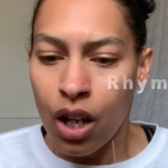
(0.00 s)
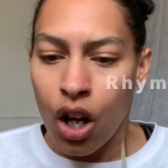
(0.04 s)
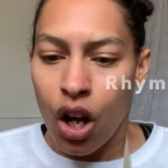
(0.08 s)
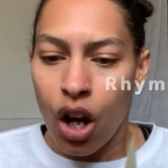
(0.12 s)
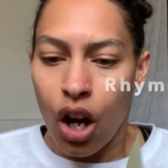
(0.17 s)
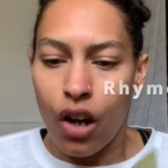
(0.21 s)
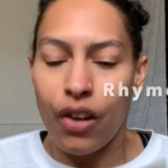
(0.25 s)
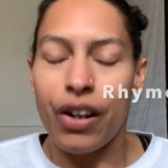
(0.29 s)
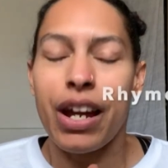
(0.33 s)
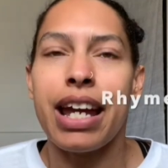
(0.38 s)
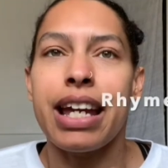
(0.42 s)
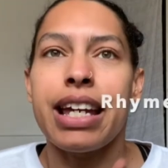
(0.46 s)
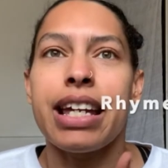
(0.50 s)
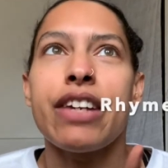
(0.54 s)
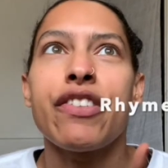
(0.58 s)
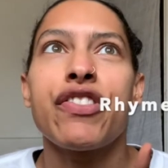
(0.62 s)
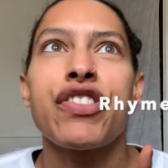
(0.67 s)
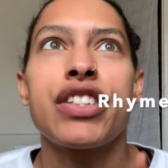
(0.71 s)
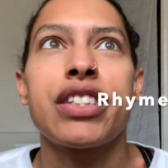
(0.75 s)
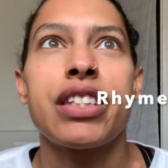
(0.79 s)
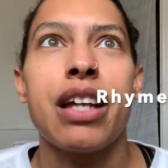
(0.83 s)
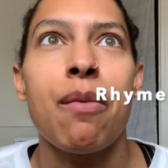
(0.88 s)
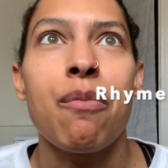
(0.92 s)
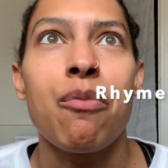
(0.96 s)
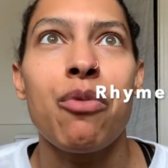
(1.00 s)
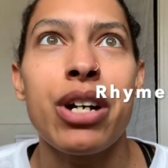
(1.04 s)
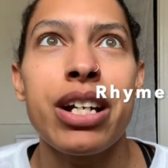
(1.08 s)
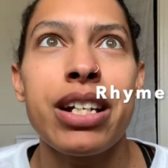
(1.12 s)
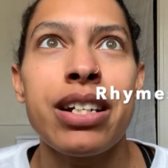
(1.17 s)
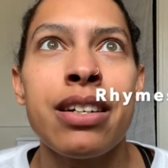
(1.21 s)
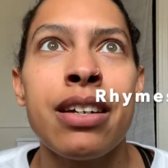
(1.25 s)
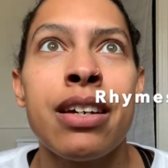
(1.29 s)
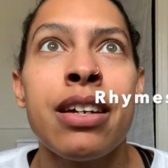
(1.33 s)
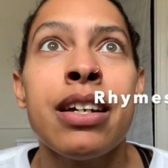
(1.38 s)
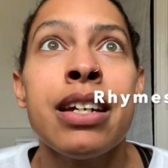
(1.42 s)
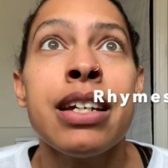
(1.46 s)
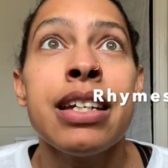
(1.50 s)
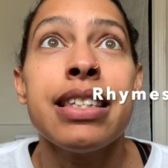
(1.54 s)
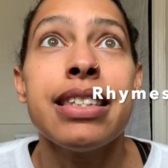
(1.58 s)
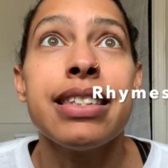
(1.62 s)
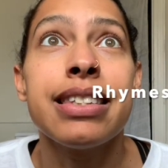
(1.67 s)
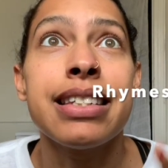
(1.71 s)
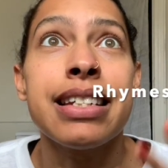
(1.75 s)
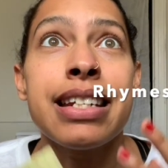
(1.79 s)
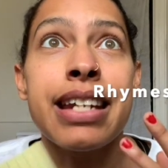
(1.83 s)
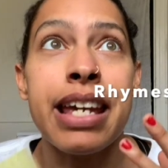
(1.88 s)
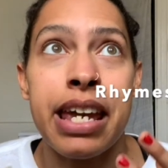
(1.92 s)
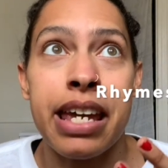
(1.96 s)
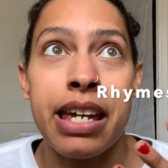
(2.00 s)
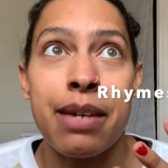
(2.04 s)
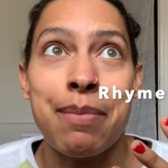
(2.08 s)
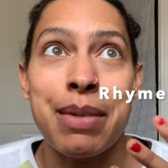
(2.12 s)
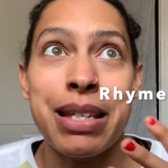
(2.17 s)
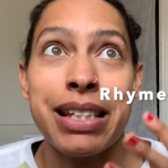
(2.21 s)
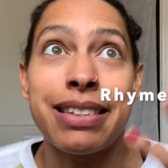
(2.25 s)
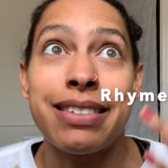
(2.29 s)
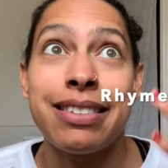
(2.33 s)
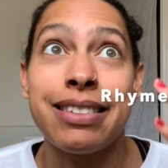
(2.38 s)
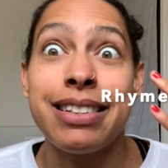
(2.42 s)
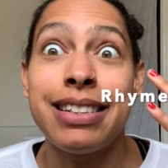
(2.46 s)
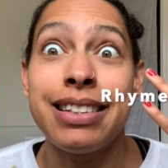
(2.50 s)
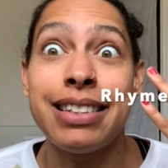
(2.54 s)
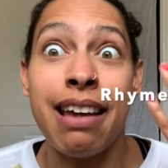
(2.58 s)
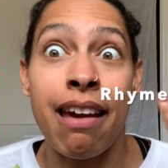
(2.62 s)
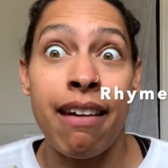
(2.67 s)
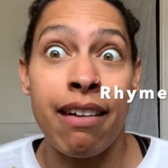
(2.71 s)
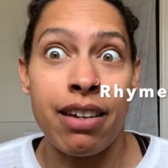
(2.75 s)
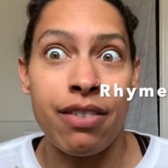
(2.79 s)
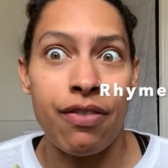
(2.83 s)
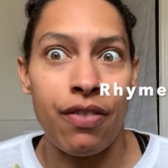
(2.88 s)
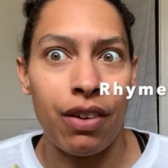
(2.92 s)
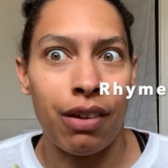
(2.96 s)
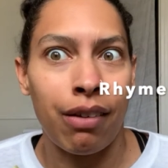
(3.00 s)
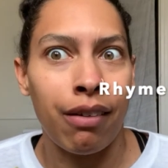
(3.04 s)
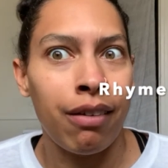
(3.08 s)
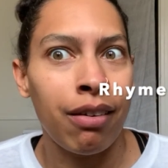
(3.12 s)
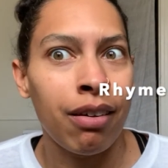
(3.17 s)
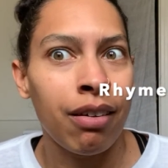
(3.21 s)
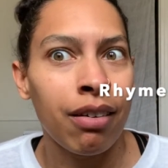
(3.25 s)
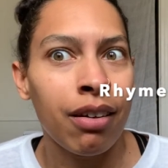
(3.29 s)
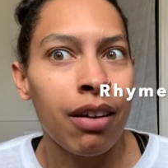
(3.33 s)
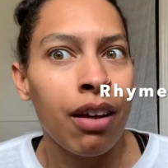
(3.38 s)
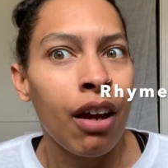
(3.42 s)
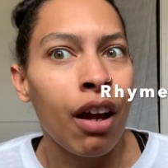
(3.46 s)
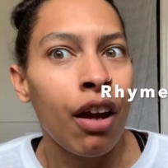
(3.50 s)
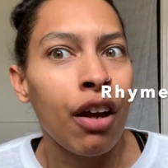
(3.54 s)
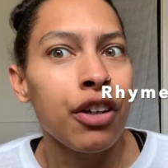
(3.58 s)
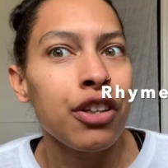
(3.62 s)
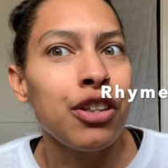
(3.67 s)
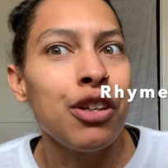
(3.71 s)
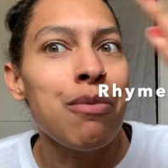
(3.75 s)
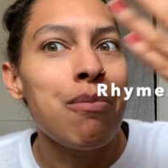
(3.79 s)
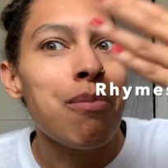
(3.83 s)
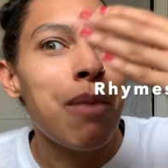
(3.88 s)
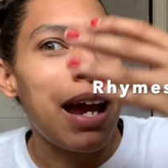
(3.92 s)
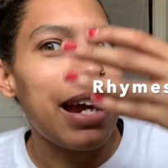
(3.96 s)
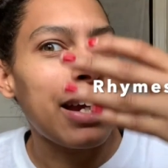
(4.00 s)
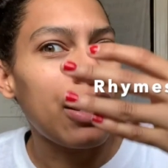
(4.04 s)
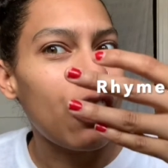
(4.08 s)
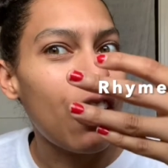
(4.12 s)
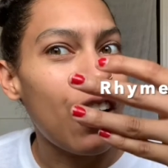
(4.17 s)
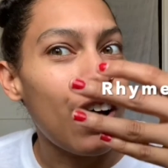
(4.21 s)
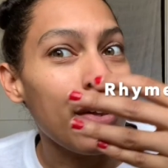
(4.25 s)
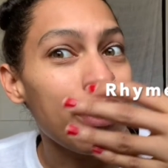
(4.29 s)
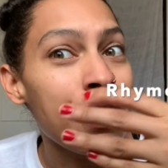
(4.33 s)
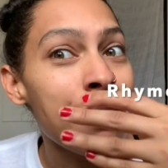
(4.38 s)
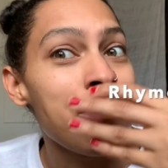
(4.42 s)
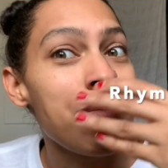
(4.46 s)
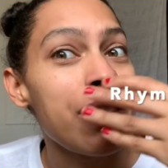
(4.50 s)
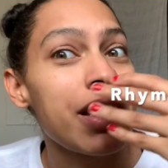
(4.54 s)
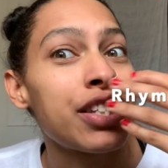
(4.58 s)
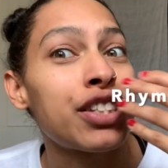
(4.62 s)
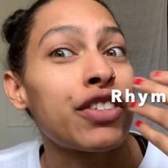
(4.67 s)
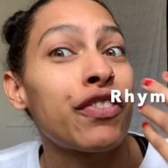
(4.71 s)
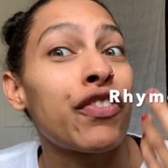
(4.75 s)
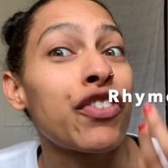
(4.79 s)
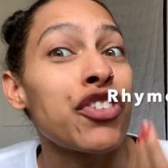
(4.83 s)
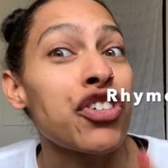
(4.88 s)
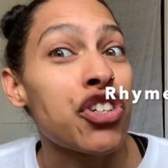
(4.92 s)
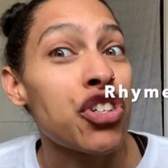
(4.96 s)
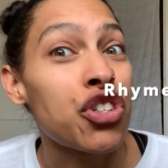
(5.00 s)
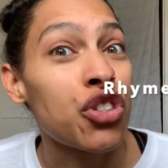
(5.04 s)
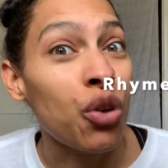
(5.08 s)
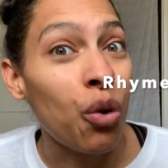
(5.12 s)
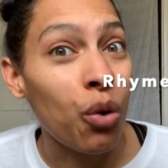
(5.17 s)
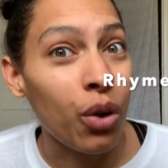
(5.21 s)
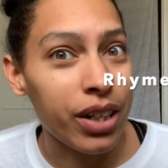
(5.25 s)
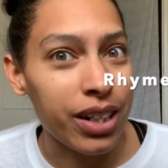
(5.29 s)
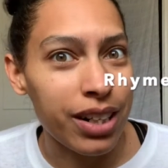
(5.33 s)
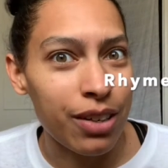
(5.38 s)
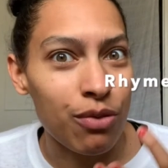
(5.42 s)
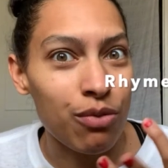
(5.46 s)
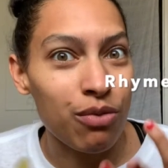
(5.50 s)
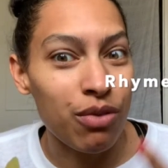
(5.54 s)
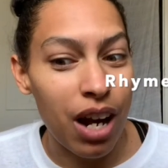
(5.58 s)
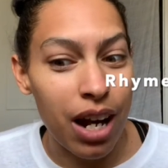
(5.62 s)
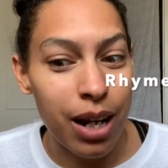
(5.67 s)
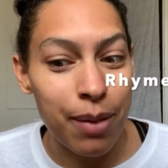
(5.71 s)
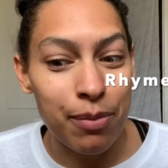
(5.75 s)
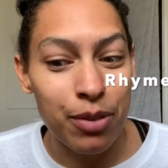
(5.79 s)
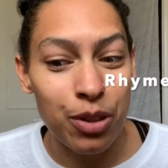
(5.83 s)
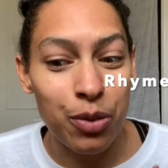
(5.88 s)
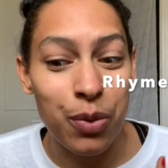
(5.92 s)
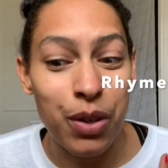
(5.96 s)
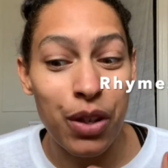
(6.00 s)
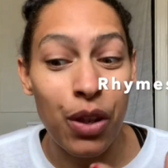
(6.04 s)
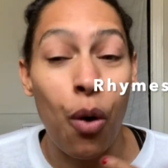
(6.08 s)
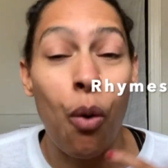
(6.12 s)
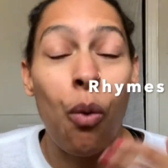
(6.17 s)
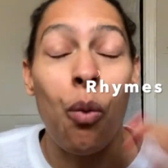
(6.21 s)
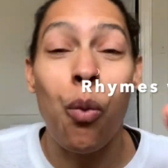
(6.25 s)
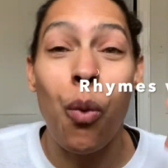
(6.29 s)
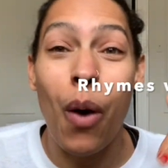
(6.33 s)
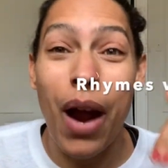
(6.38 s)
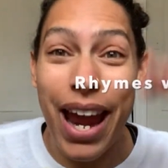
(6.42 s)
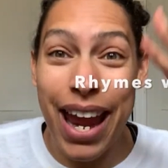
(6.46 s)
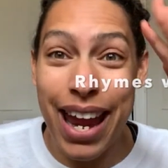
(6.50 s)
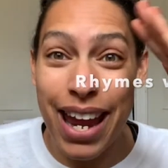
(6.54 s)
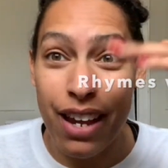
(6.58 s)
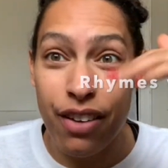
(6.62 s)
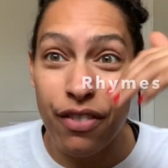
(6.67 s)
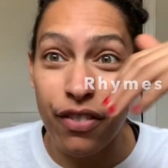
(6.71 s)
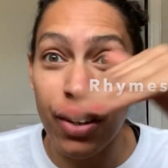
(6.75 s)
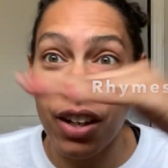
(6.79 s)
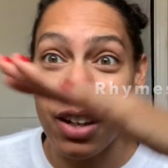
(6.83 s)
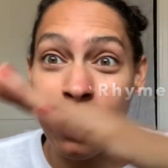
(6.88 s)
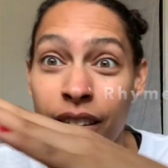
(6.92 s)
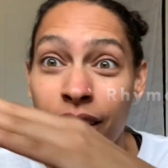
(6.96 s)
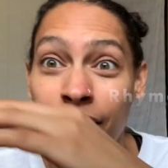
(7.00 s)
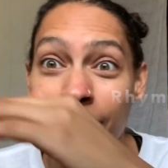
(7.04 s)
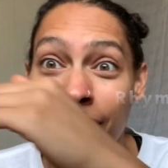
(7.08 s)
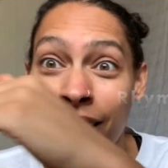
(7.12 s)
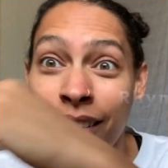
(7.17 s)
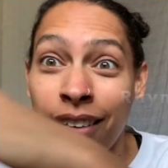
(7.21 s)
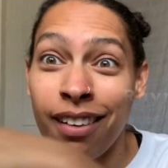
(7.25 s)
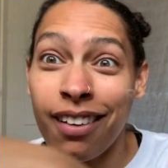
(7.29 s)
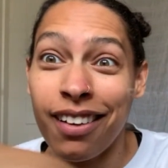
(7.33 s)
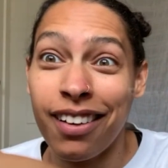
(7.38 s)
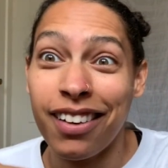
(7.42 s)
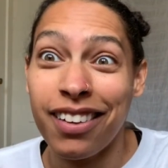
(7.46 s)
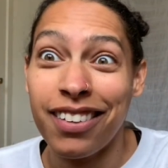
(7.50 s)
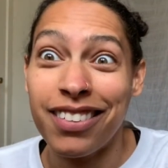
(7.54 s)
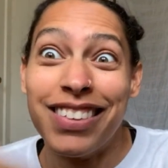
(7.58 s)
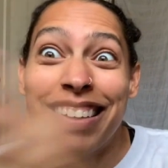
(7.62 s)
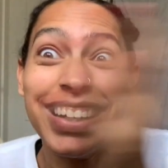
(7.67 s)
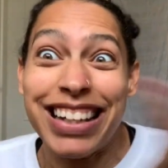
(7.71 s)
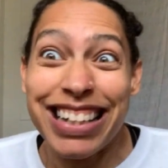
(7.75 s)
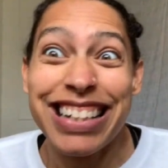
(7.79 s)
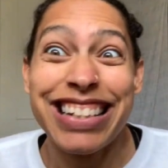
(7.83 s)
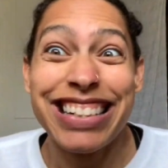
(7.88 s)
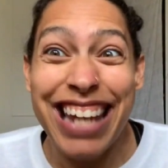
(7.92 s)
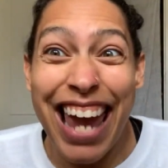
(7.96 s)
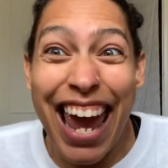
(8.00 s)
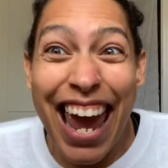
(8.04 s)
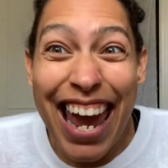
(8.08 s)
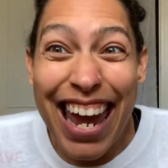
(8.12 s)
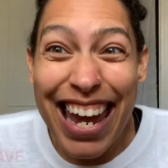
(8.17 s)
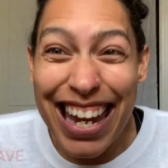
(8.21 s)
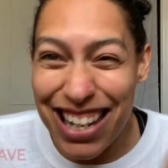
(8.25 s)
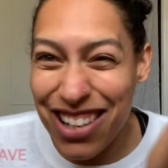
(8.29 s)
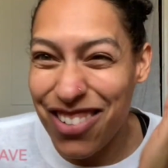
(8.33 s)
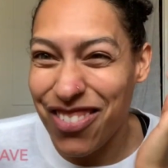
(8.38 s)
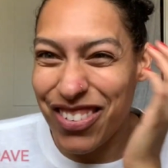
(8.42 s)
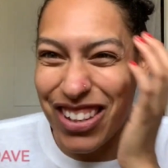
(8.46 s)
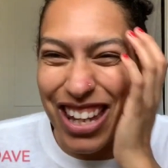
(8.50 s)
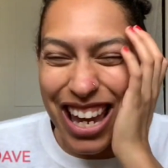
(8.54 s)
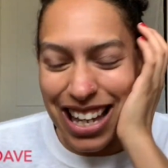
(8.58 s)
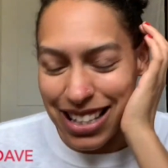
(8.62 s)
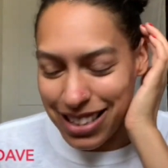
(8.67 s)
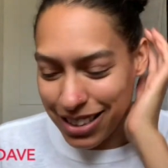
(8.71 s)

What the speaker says: okay, if someone's name is David, you might call them this for short. It rhymes with wave. Dave, yes,